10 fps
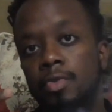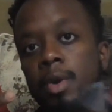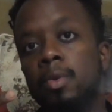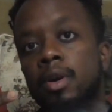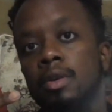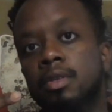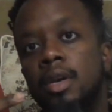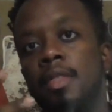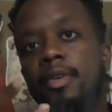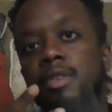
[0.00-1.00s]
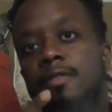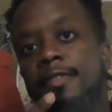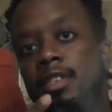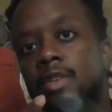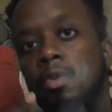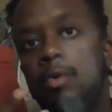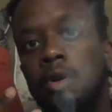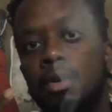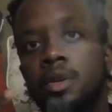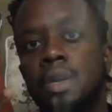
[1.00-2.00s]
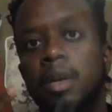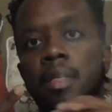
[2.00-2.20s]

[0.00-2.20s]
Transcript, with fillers: three worlds. There's the physical world,